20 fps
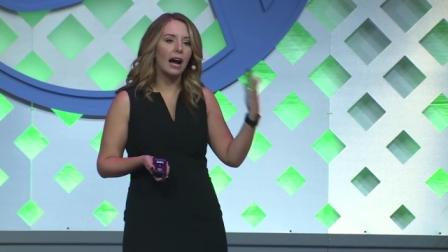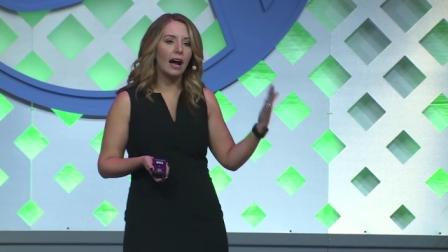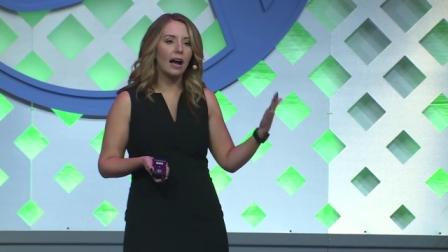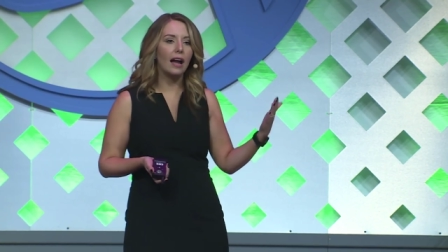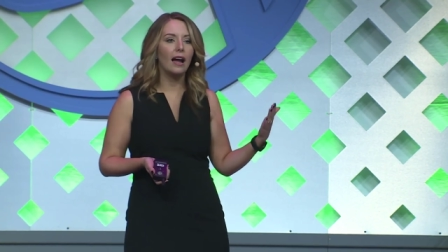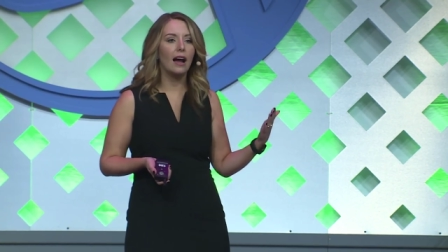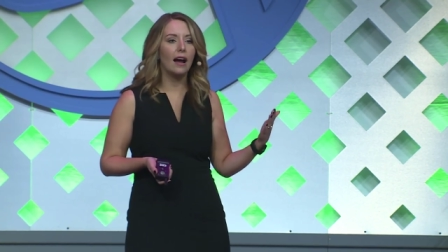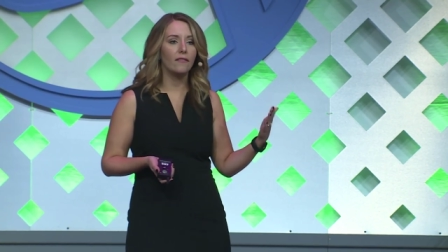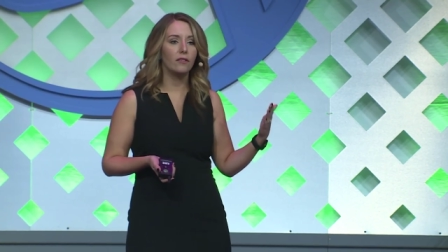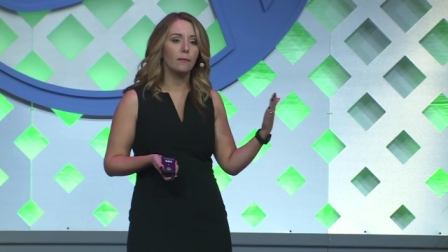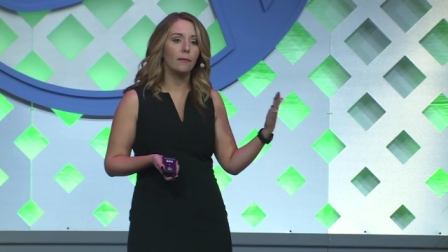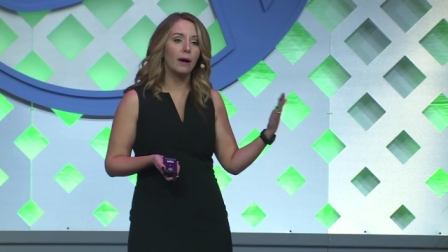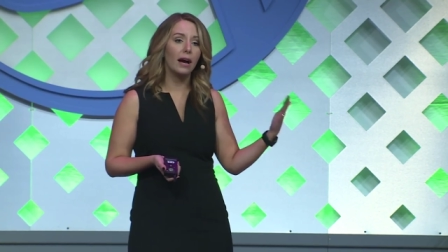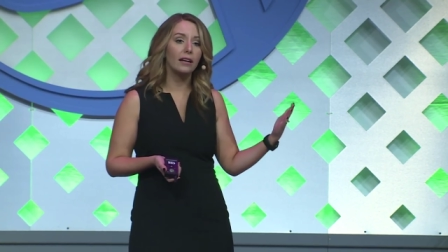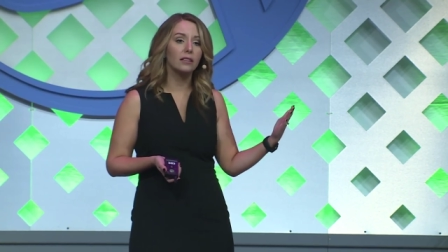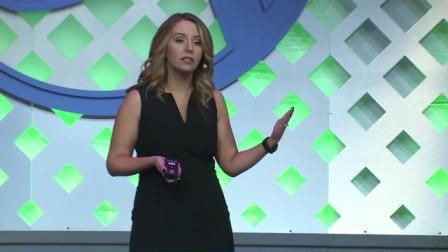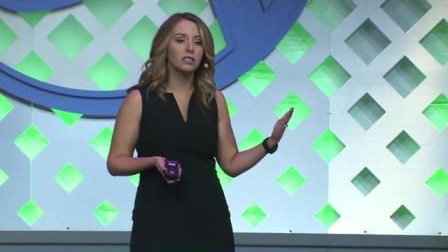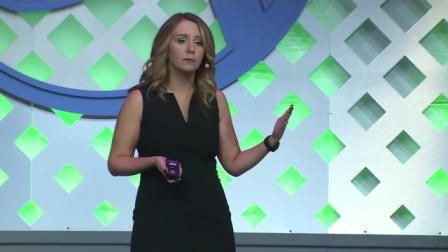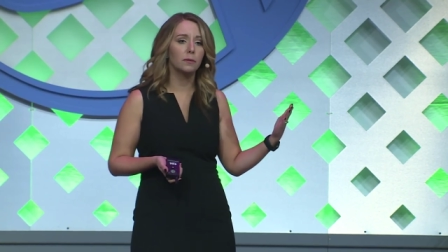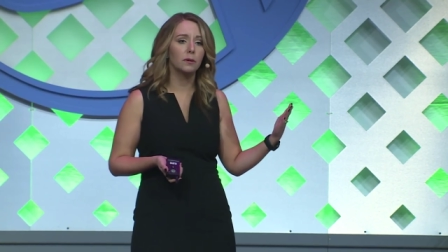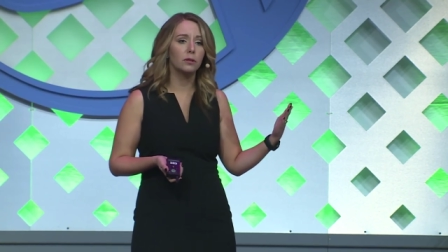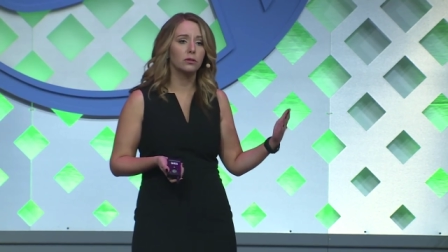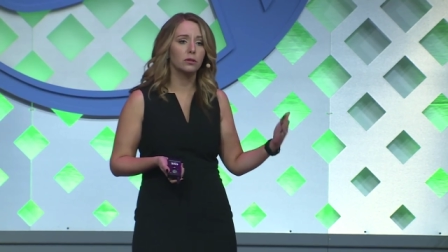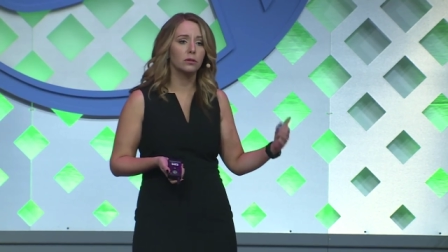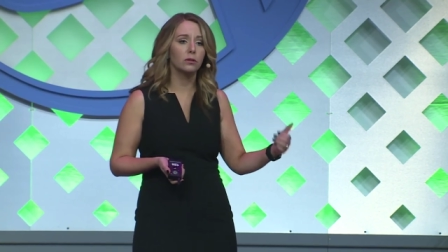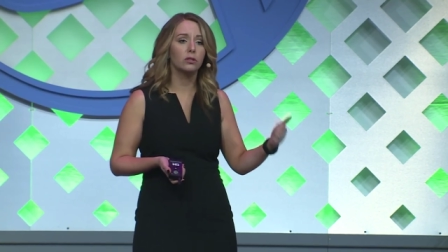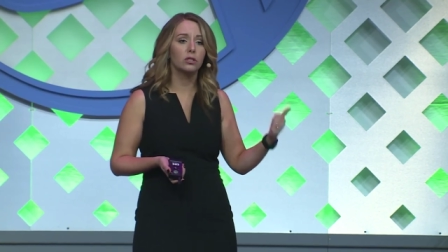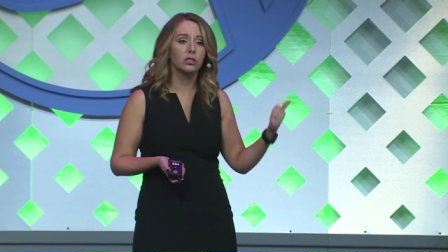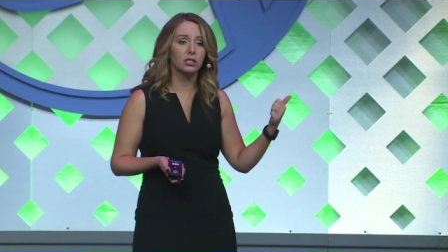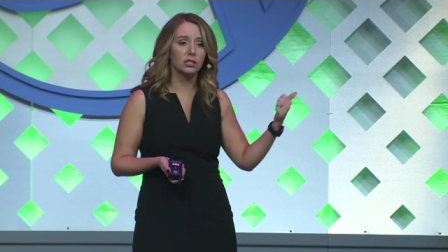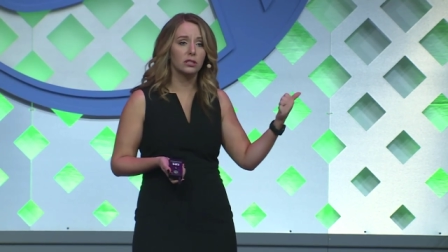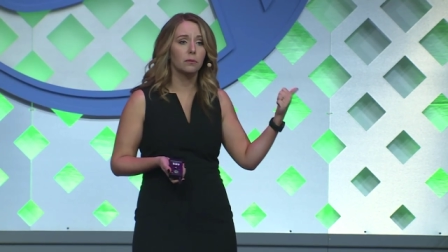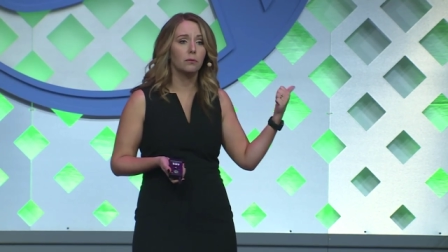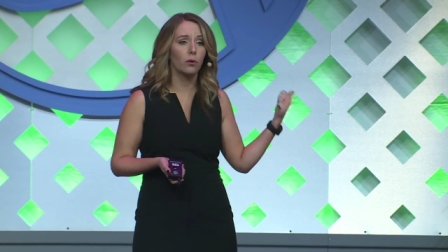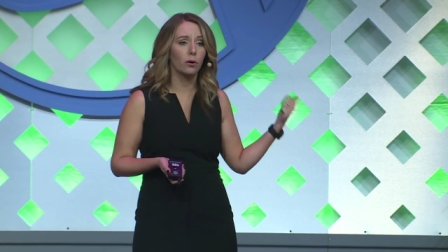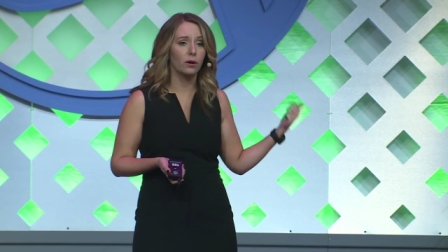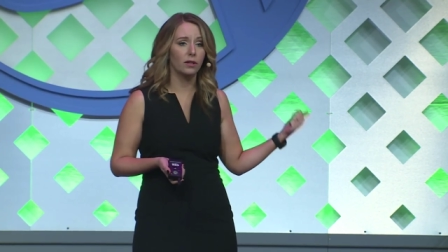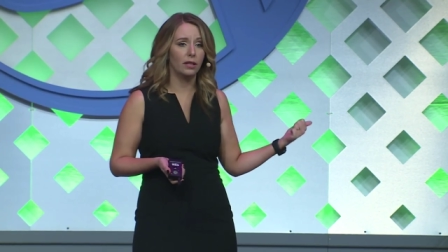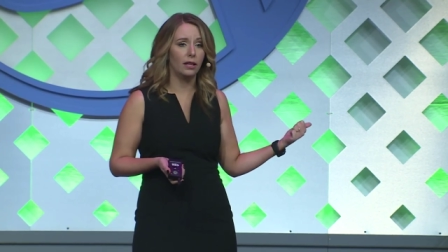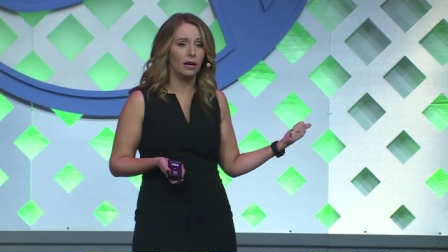I have at my disposal to
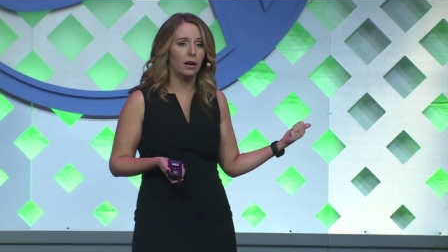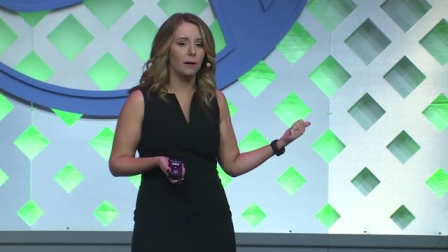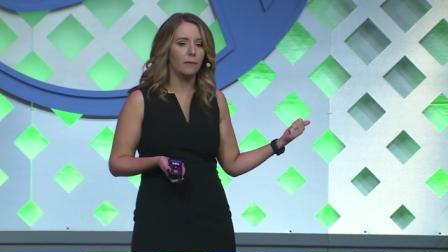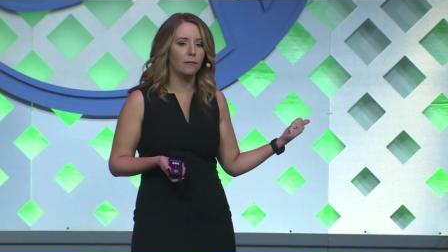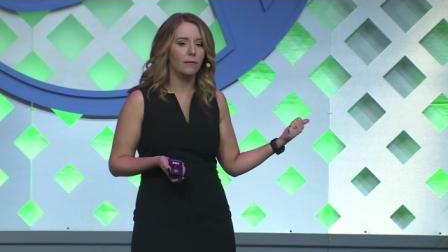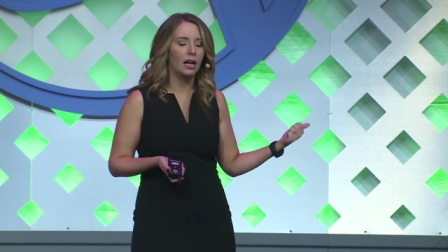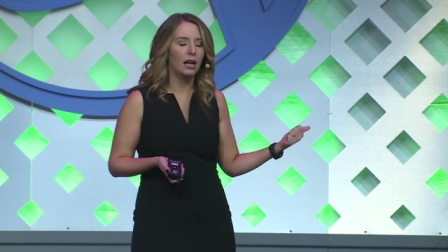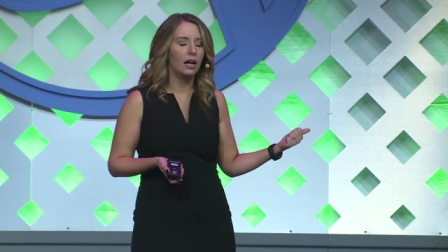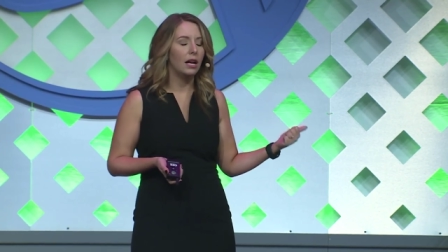support them.